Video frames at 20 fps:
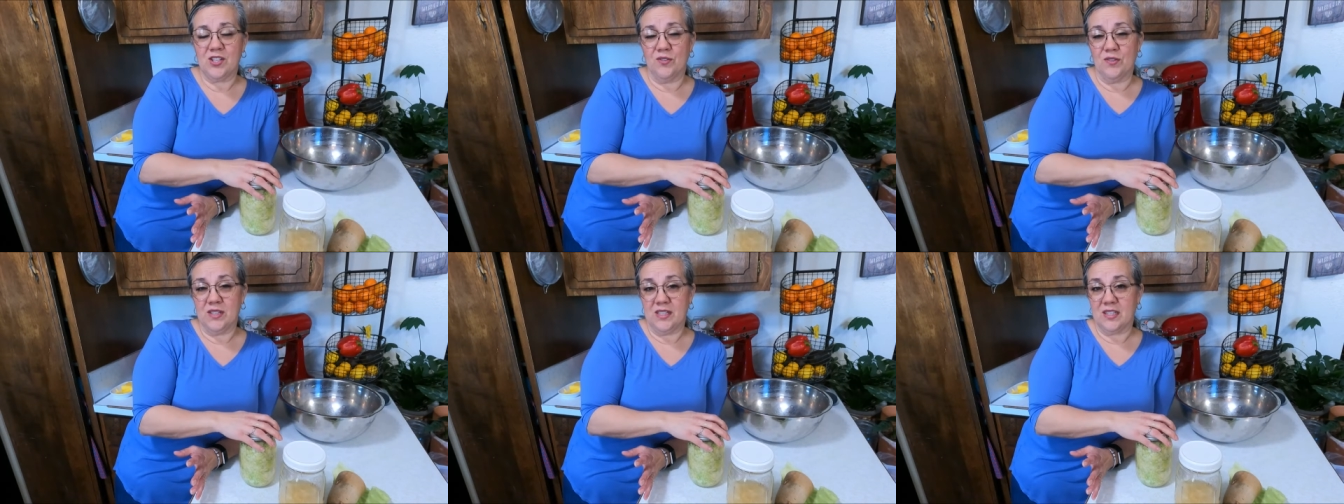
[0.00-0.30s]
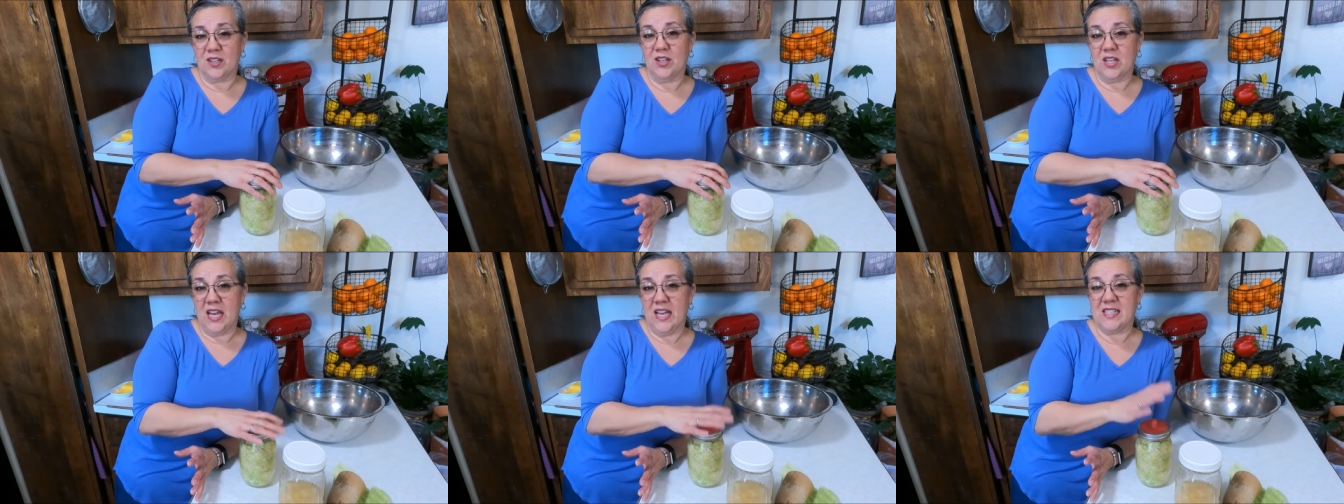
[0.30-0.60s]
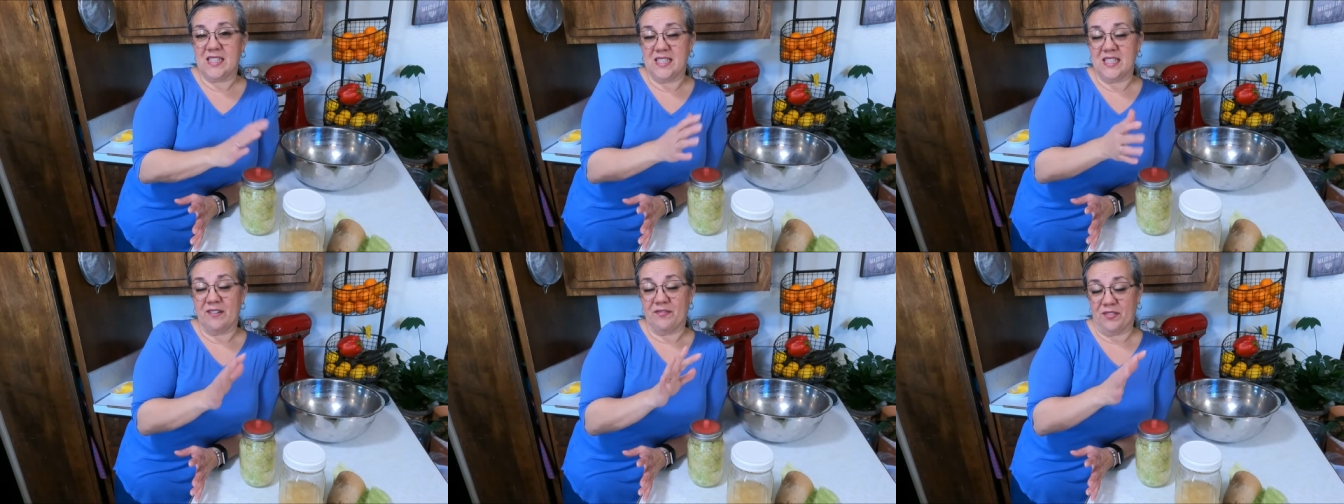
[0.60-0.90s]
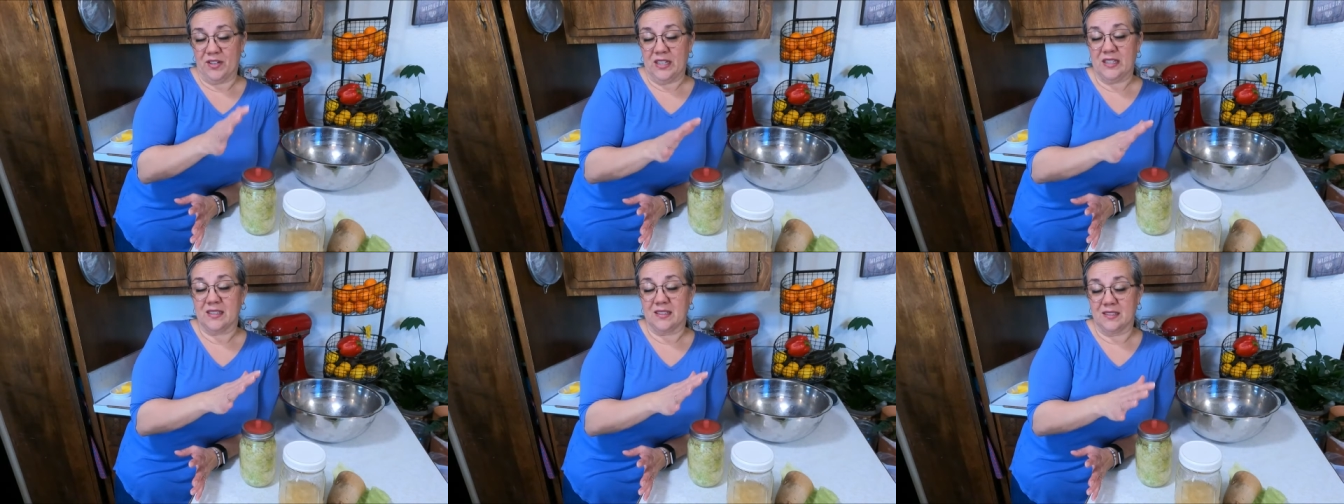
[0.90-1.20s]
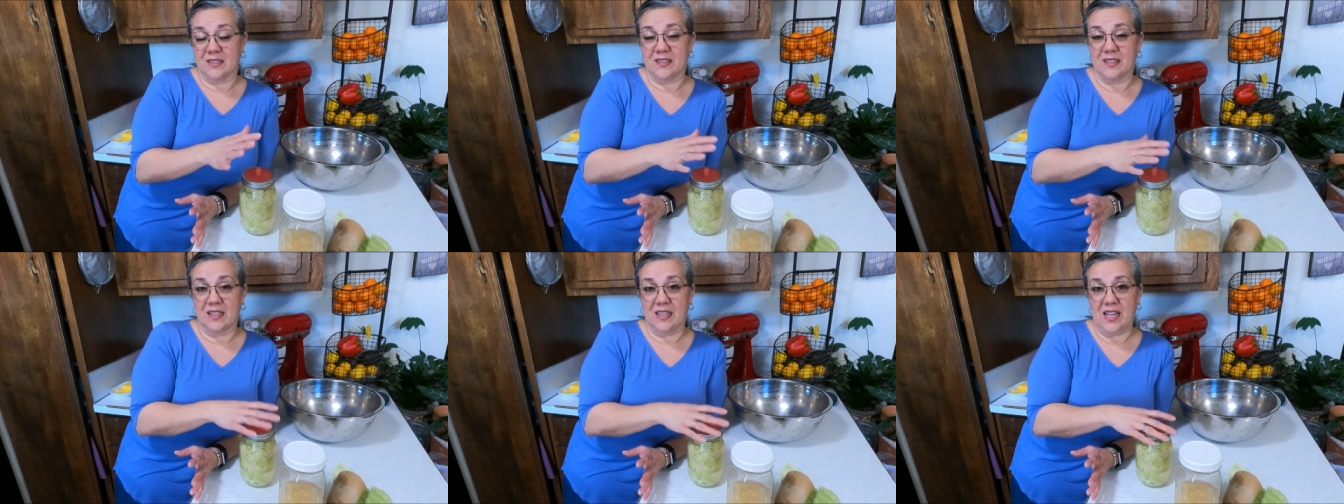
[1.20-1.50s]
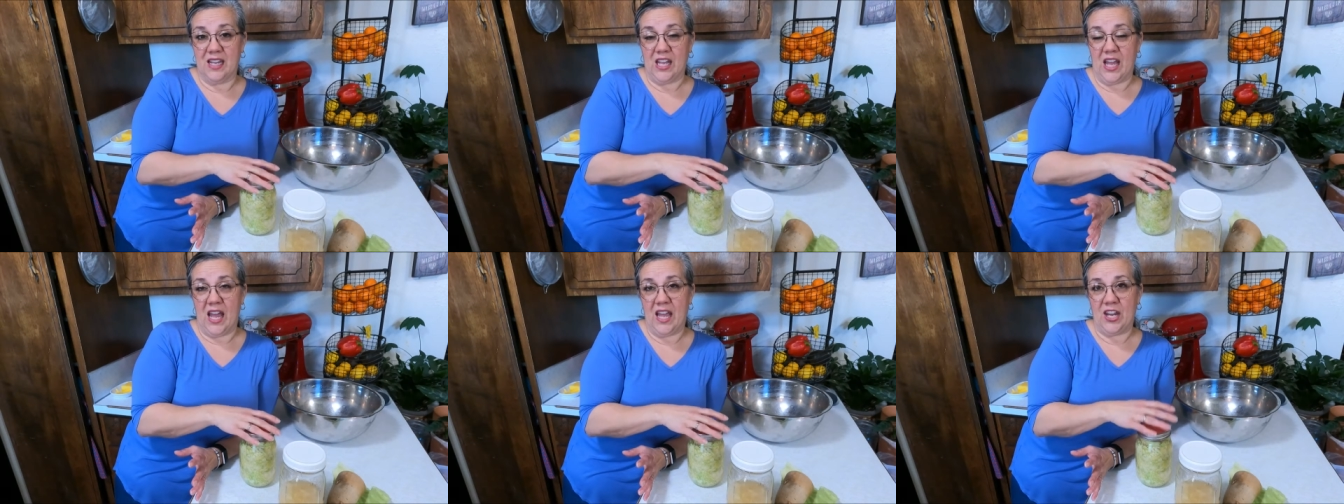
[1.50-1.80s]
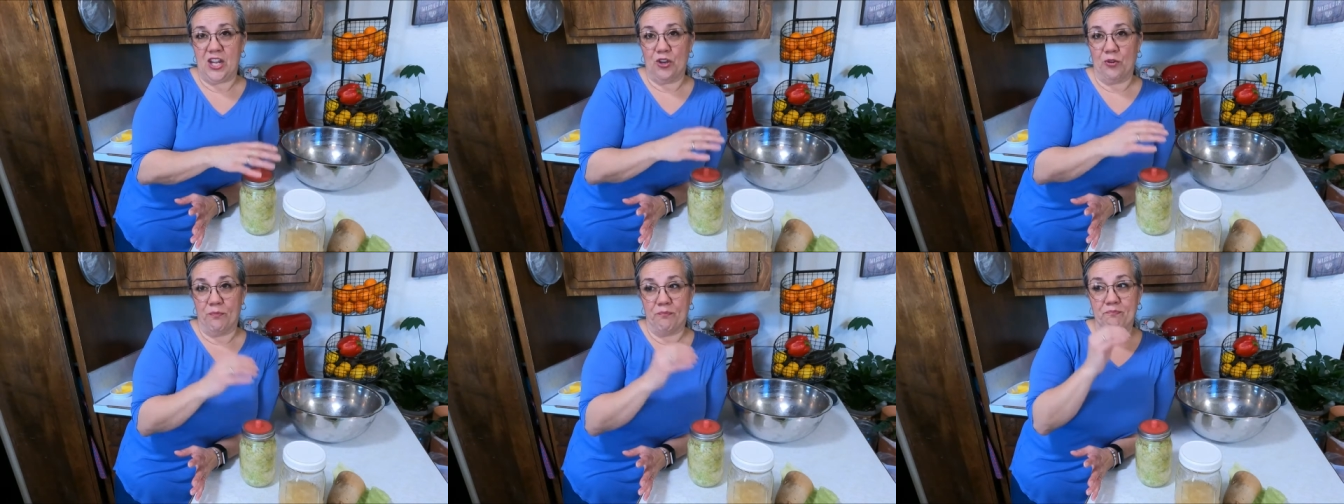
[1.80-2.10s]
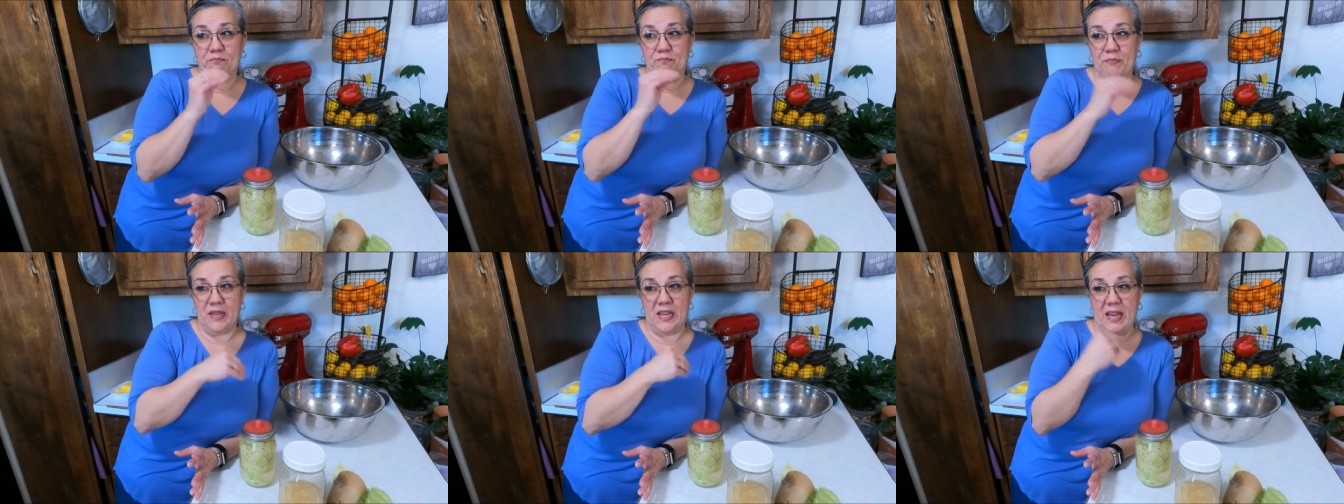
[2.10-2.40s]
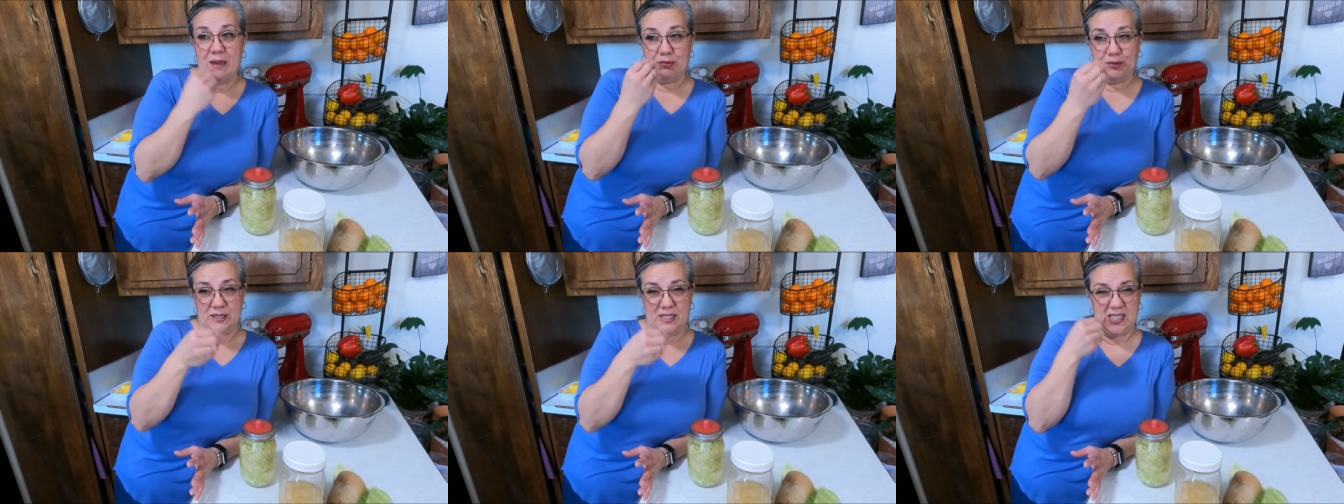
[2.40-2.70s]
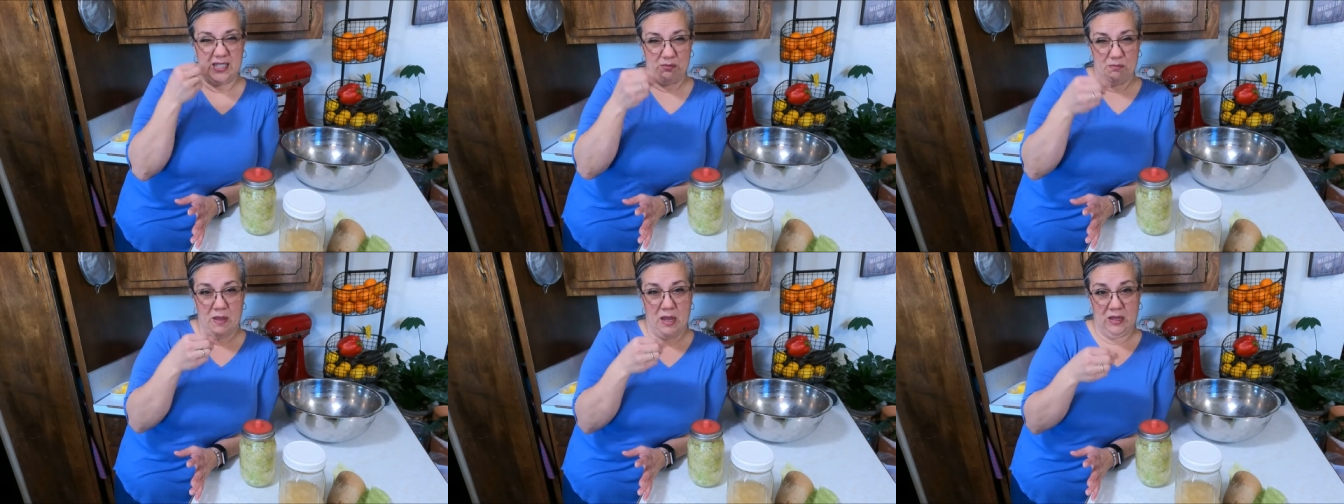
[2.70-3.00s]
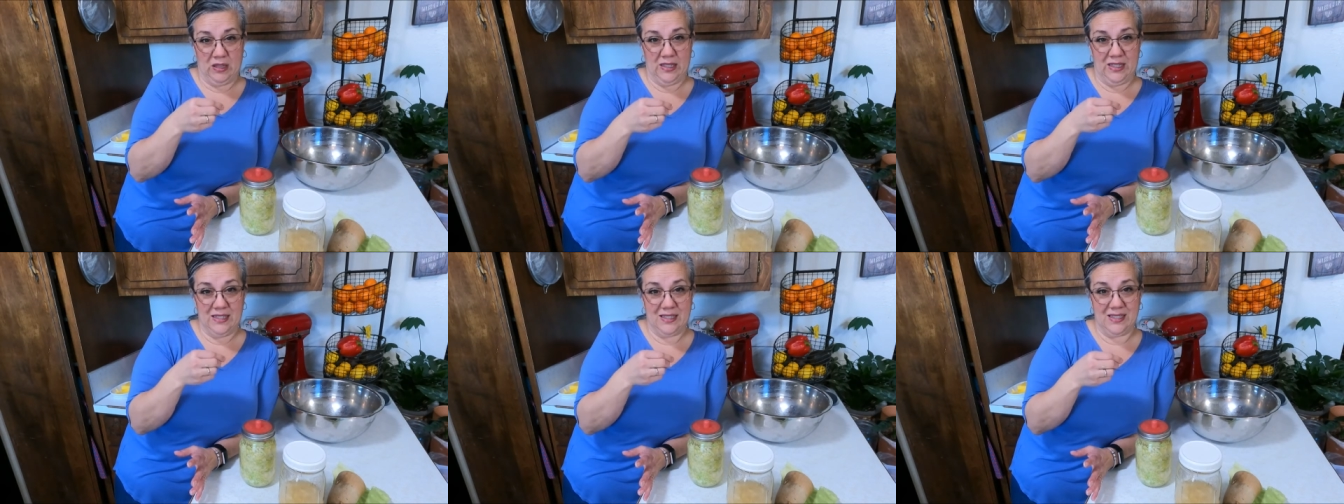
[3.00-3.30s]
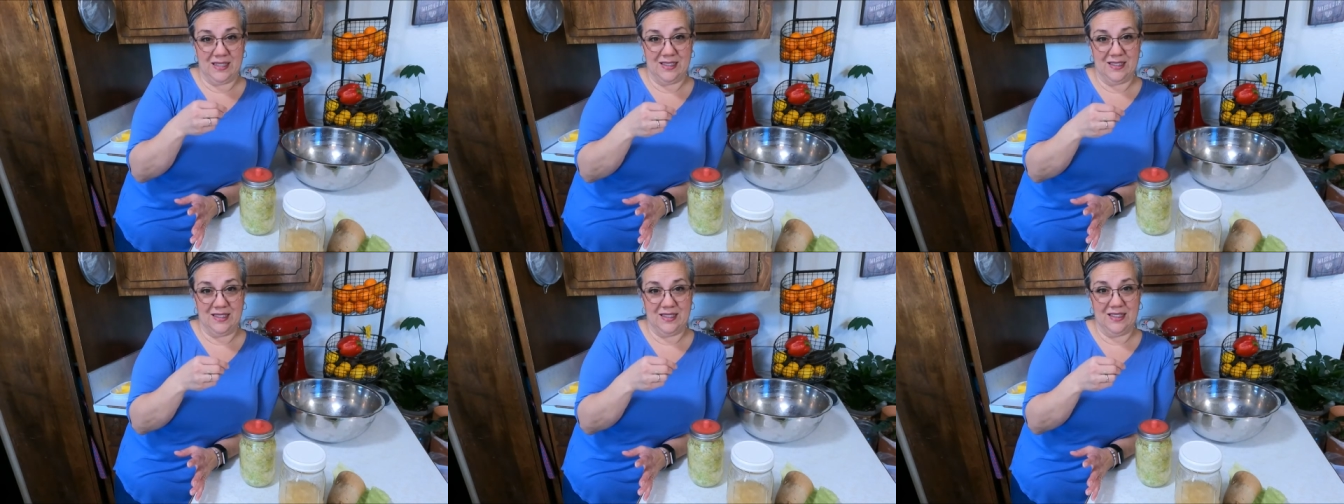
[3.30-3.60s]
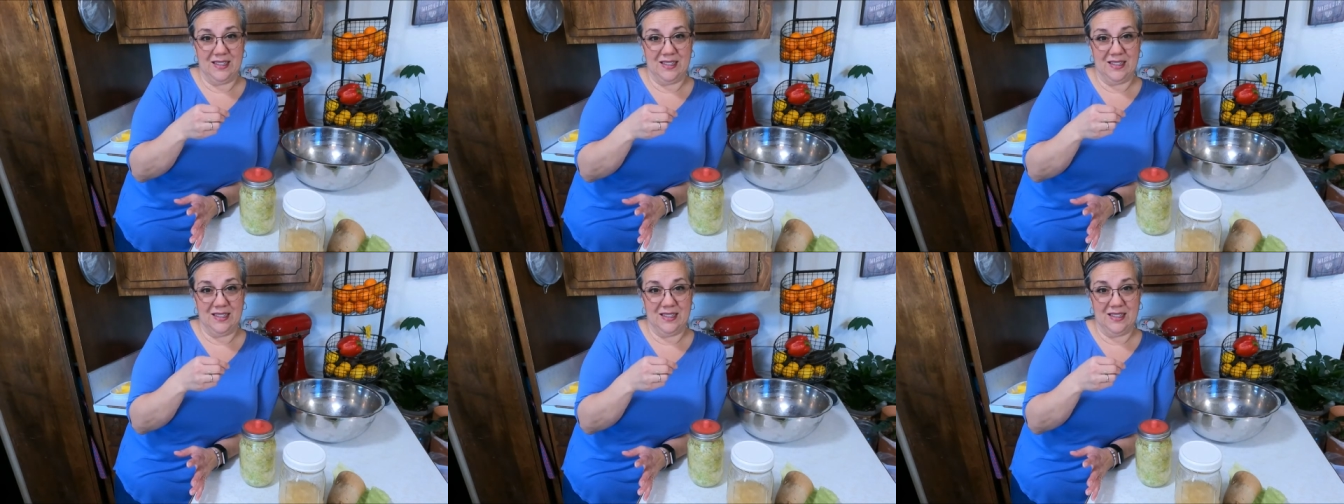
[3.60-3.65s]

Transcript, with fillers: So it's a, it's different, and you'll be able to smell it.